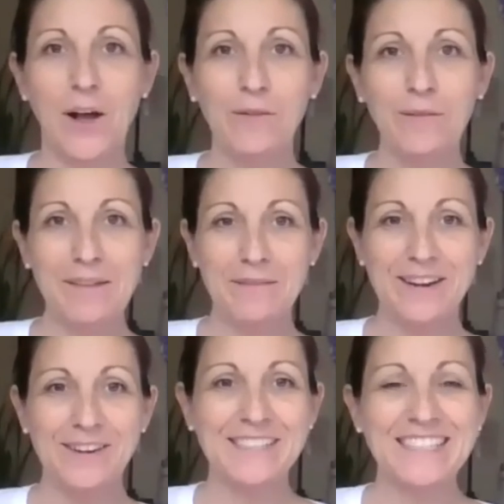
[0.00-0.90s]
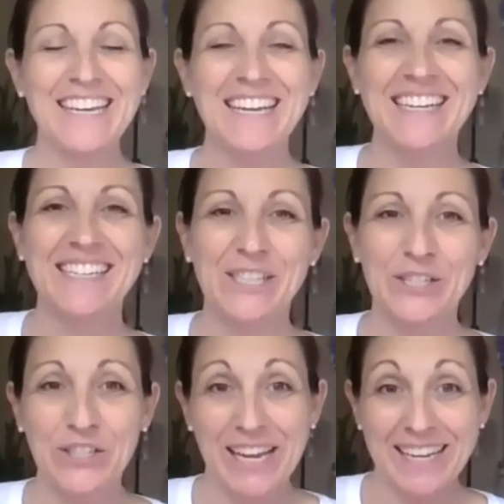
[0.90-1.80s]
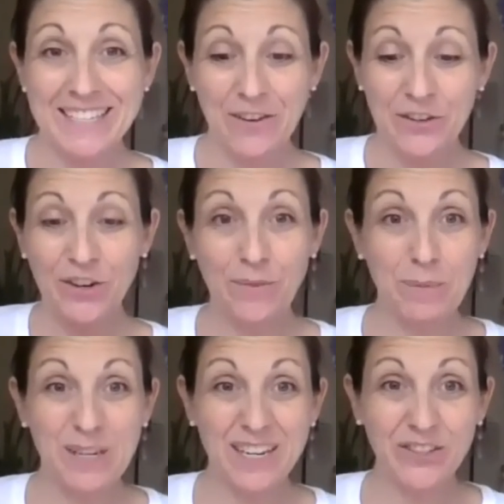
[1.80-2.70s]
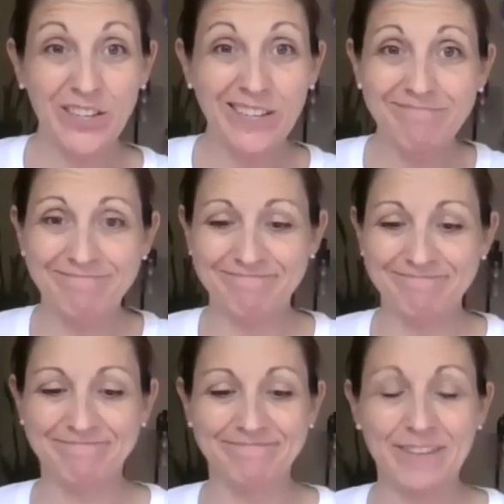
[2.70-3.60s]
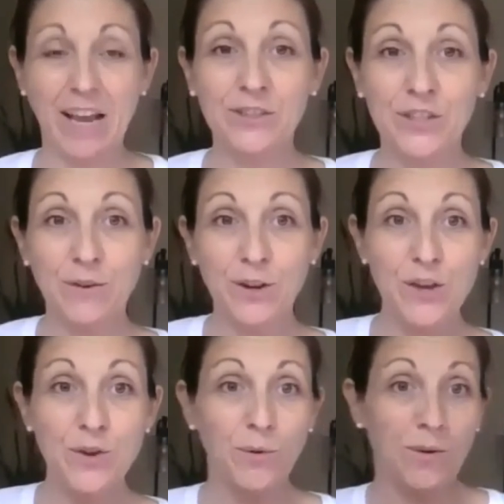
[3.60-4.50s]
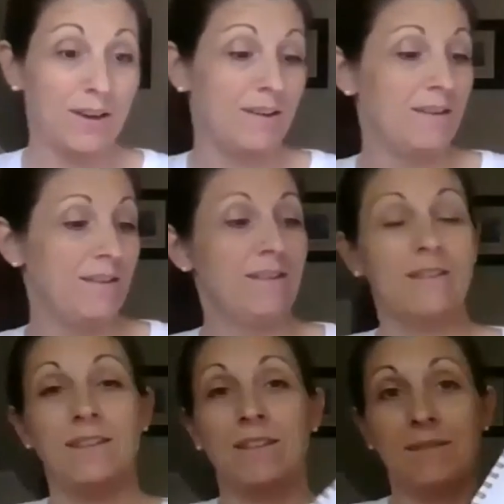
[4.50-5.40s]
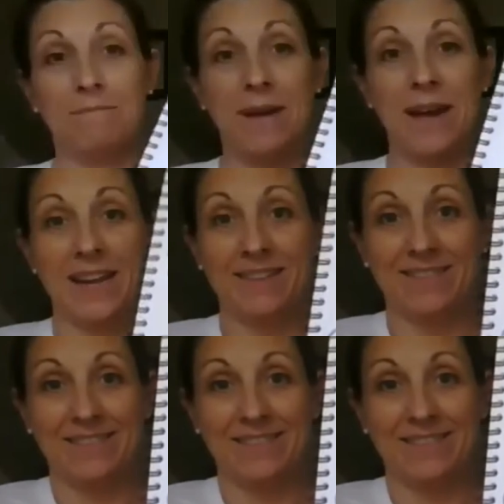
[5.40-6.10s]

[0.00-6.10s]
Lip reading: All right, readers, did you get down your prediction? I'll share you mine.